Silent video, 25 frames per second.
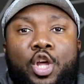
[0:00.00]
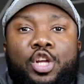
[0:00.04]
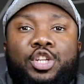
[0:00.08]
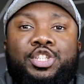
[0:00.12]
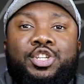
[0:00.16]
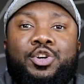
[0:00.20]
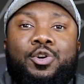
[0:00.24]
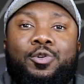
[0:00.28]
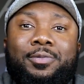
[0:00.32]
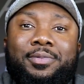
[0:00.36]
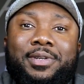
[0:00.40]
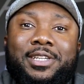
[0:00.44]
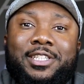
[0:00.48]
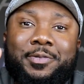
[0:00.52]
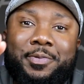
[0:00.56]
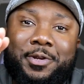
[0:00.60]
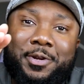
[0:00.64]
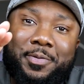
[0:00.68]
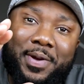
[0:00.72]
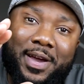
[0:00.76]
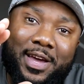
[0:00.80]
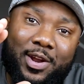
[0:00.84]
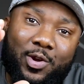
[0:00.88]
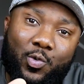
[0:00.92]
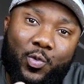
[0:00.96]
So it's
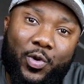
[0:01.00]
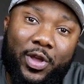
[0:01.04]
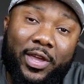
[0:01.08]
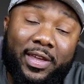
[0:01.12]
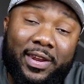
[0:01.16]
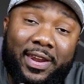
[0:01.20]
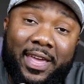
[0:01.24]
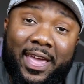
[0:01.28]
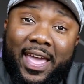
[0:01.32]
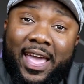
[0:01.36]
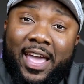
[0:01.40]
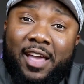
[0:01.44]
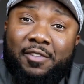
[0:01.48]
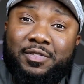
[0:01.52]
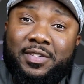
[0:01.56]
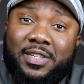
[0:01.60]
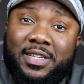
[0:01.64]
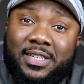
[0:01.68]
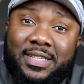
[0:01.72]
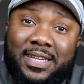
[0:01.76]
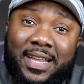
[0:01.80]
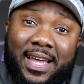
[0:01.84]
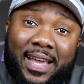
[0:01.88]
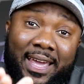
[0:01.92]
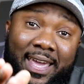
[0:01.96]
been about a week and a half
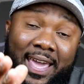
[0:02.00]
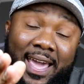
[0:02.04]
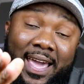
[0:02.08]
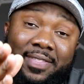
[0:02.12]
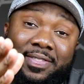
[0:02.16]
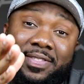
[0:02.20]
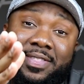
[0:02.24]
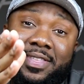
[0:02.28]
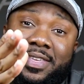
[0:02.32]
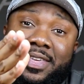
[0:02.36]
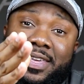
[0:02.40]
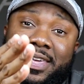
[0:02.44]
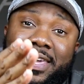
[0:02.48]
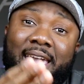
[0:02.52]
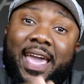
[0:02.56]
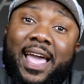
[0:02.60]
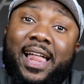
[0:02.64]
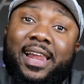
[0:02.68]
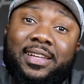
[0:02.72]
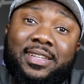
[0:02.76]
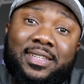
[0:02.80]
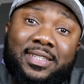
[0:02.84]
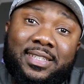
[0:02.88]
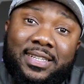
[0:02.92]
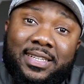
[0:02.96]
since I got the
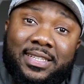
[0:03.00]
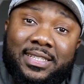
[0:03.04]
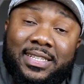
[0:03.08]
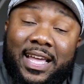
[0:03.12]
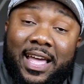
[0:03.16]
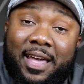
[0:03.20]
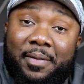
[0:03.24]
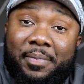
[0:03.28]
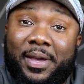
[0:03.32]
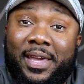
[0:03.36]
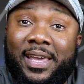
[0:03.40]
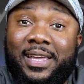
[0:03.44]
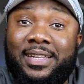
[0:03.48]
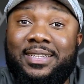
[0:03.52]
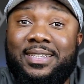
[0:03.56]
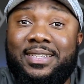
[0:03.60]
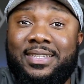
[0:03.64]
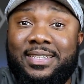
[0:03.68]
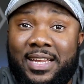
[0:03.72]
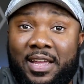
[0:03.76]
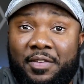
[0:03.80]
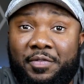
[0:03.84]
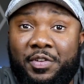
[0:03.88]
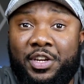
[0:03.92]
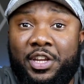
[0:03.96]
Galaxy Tab
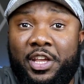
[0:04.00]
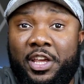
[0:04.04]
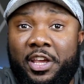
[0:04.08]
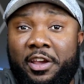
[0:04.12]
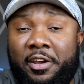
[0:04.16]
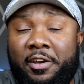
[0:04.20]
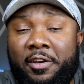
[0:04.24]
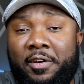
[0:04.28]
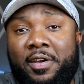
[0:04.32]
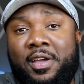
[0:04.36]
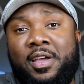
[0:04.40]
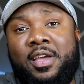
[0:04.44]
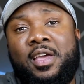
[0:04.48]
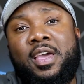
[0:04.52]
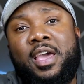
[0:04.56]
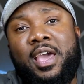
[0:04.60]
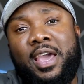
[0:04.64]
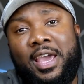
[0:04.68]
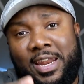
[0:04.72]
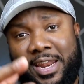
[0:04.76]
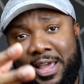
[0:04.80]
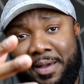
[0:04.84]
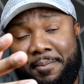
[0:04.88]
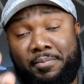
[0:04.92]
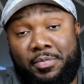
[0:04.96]
A7 here,
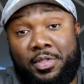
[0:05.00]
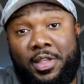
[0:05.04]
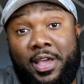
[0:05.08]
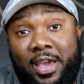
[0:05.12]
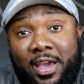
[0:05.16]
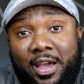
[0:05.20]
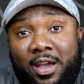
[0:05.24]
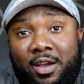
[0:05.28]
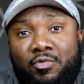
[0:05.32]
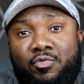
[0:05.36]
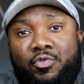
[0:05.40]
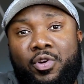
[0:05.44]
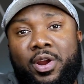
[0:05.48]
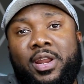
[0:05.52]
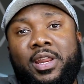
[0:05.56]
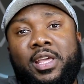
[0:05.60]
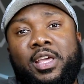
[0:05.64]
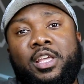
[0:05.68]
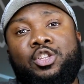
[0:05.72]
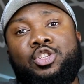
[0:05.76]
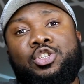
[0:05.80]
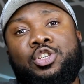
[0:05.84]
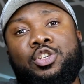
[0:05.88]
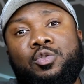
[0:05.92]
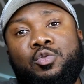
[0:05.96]
and I'm now
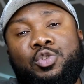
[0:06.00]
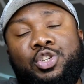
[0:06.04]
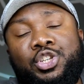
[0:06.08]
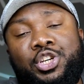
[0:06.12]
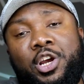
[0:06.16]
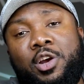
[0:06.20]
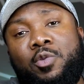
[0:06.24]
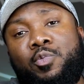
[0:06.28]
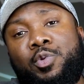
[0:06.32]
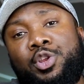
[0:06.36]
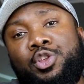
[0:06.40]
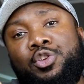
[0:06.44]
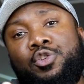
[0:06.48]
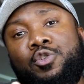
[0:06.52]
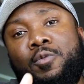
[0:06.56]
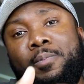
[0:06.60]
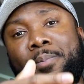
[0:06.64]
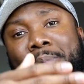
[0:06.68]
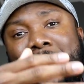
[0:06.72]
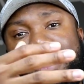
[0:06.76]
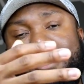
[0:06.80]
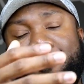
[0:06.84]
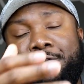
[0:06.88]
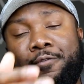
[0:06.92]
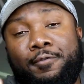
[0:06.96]
ready to share with you
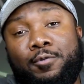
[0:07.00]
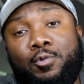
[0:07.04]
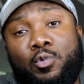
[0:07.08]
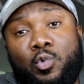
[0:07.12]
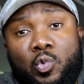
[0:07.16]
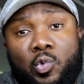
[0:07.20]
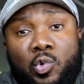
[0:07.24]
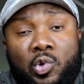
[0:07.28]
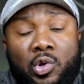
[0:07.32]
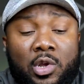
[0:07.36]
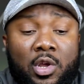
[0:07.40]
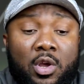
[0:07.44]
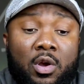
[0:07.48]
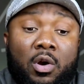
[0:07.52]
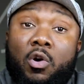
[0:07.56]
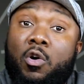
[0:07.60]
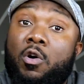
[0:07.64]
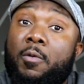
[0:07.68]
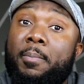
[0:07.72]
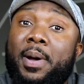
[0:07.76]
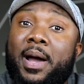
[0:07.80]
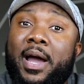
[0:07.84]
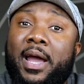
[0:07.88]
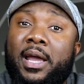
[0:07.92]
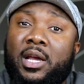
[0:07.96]
my full
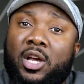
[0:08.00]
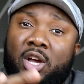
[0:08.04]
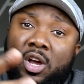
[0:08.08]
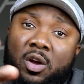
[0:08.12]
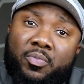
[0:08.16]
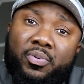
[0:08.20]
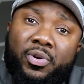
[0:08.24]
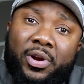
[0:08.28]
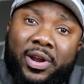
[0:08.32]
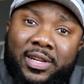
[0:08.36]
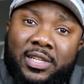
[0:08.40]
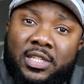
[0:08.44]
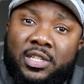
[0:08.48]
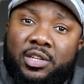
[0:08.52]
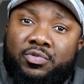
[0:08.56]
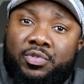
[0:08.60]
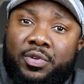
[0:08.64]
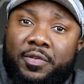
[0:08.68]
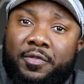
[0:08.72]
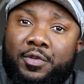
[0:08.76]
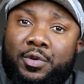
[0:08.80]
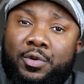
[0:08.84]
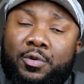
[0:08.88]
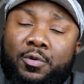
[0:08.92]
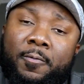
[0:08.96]
or my comprehensive
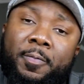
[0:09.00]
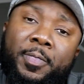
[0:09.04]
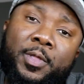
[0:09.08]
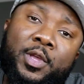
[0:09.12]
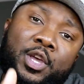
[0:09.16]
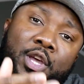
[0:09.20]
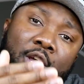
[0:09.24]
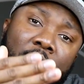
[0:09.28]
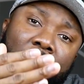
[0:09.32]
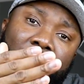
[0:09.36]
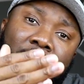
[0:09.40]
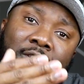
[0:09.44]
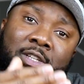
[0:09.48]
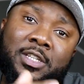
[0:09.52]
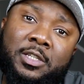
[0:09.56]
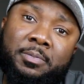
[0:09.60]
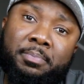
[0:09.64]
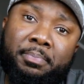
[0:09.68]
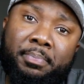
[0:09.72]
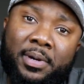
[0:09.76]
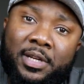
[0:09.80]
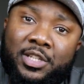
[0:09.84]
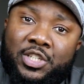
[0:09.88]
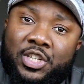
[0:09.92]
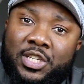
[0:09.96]
review of this
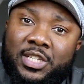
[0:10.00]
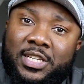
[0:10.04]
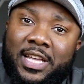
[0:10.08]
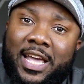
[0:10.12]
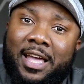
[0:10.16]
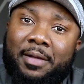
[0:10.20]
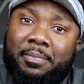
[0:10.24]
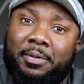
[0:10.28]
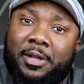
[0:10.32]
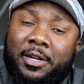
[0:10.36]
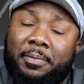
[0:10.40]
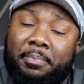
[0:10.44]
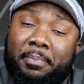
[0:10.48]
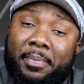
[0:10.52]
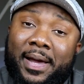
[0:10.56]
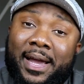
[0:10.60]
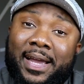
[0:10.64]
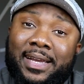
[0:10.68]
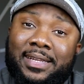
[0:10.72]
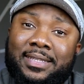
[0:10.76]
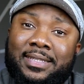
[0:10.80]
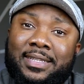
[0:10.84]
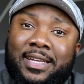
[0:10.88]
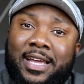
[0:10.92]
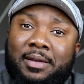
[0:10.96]
budget tablet
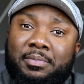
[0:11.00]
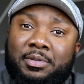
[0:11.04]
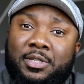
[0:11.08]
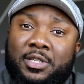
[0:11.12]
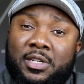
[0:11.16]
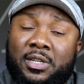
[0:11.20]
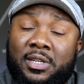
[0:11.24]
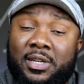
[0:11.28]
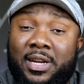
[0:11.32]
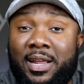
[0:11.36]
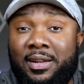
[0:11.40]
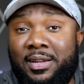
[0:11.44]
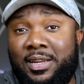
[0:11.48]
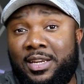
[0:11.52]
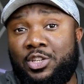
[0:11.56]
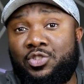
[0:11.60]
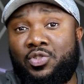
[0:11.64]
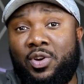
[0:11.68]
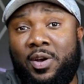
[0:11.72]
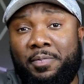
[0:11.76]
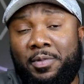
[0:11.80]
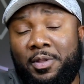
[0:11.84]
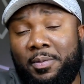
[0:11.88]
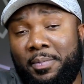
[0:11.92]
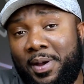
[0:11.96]
by Samsung that they
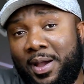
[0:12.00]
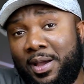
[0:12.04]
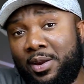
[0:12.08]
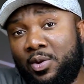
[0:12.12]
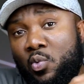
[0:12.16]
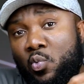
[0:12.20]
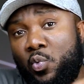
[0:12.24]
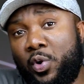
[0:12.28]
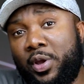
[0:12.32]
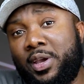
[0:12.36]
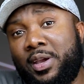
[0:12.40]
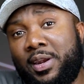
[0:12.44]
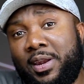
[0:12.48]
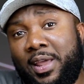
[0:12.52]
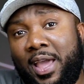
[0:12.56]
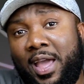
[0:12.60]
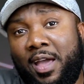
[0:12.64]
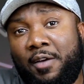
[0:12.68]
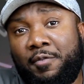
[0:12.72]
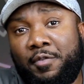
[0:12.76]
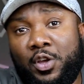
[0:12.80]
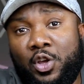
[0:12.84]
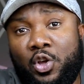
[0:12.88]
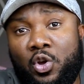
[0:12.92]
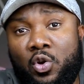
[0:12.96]
dropped about a week and a
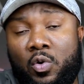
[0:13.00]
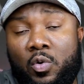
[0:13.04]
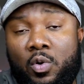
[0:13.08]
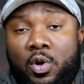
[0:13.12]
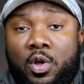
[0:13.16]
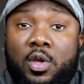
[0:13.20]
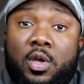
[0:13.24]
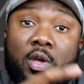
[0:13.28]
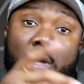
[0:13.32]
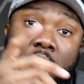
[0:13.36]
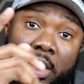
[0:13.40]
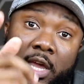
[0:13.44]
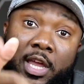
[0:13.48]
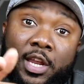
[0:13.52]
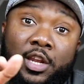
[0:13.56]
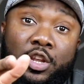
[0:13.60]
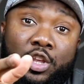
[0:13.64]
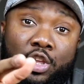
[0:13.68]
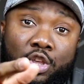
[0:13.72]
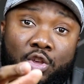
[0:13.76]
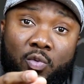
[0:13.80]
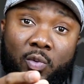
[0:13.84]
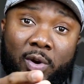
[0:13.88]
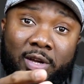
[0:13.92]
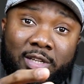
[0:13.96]
half ago in
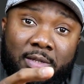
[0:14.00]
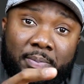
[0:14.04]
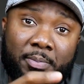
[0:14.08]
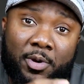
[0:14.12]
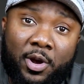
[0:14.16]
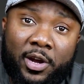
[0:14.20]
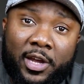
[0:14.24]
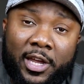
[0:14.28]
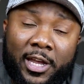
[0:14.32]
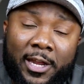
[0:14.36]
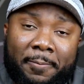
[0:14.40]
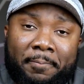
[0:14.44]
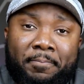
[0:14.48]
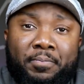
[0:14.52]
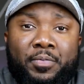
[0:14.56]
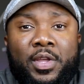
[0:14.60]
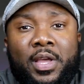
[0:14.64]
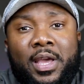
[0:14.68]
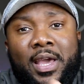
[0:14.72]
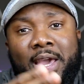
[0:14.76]
the US market.